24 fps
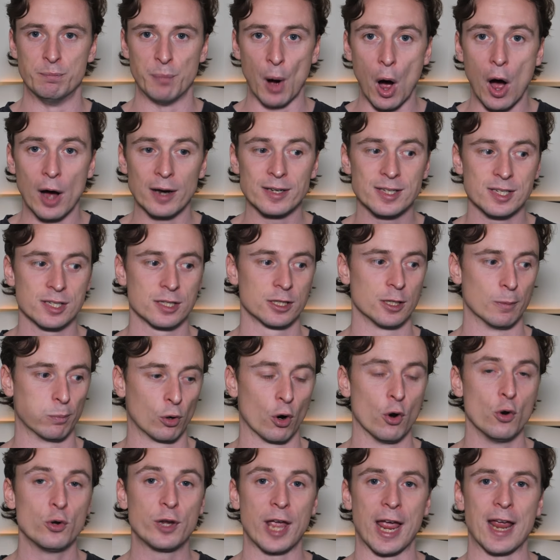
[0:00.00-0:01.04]
but the
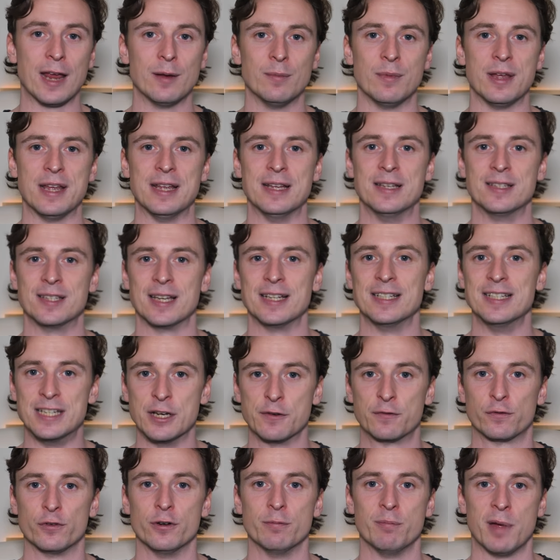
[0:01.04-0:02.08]
pro game is a
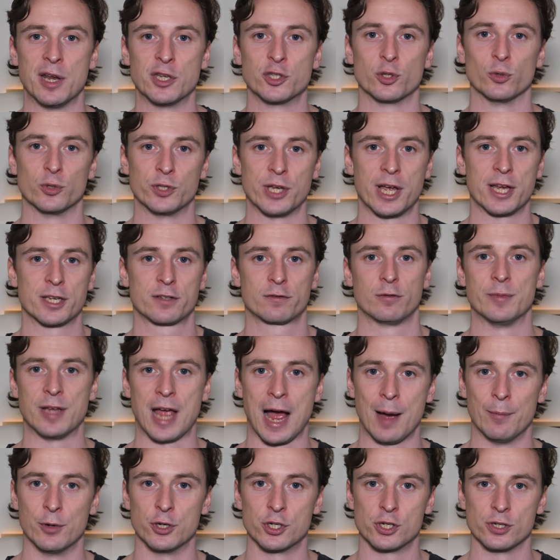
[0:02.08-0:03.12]
different mental test from the
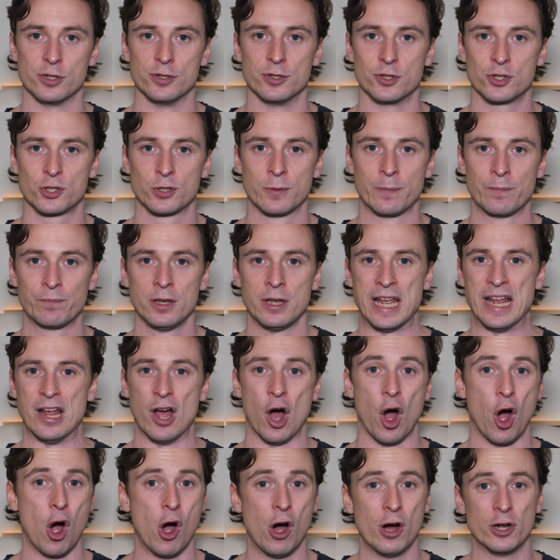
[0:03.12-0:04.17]
amateurs. It
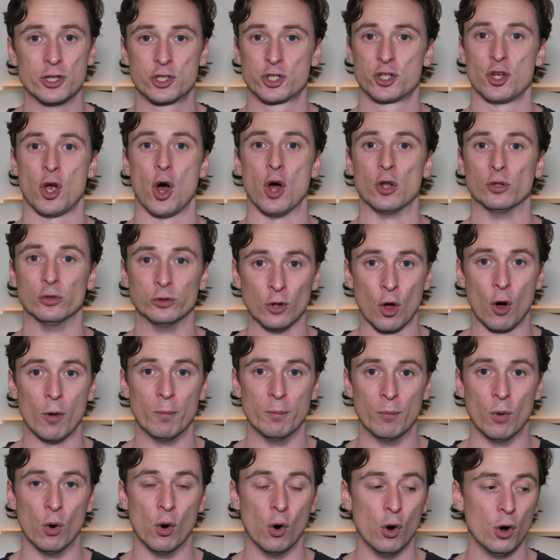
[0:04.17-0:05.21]
hurts a lot
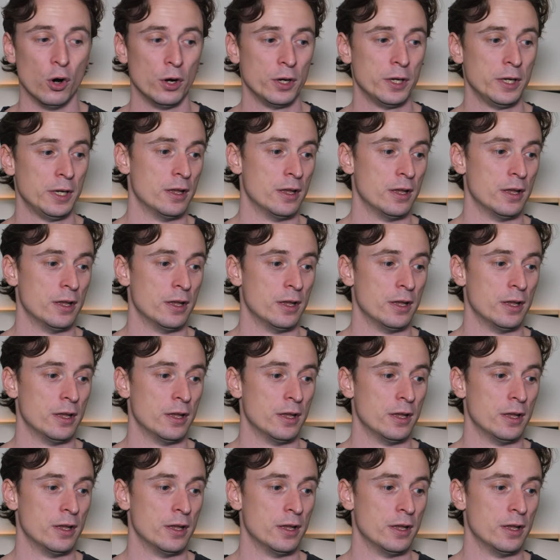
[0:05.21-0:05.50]
more.